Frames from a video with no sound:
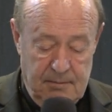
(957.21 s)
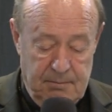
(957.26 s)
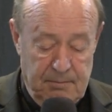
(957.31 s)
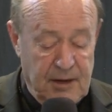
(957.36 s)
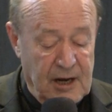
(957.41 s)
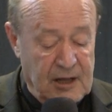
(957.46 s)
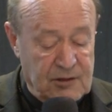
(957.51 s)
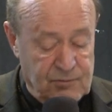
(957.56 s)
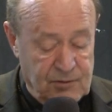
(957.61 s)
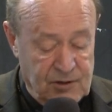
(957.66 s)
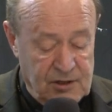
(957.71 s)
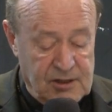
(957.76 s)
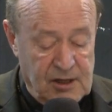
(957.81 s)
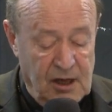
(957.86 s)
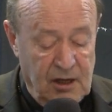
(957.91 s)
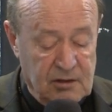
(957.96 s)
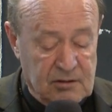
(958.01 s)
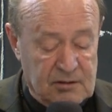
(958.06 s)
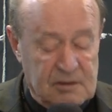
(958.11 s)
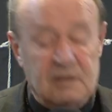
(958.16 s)
but as a
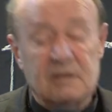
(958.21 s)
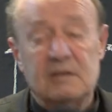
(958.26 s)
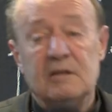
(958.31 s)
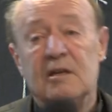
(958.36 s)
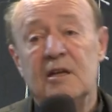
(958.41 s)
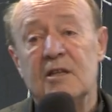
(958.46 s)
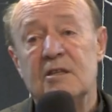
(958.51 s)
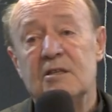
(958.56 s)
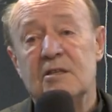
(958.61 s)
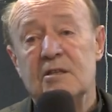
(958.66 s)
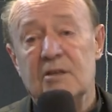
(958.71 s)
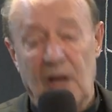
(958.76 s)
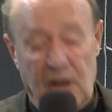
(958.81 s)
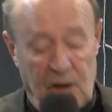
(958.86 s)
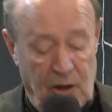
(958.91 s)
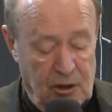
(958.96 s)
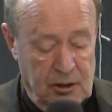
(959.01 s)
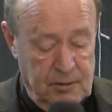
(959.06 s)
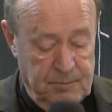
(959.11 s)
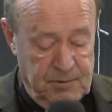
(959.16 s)
result, it's no
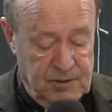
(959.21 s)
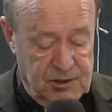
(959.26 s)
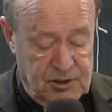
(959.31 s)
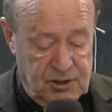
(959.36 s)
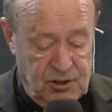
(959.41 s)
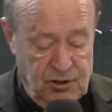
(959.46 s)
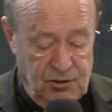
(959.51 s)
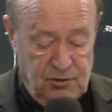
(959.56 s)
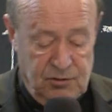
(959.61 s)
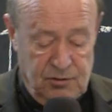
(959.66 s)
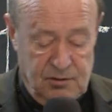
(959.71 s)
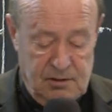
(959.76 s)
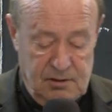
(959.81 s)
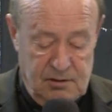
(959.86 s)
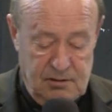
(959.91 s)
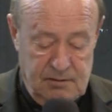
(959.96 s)
longer pursued.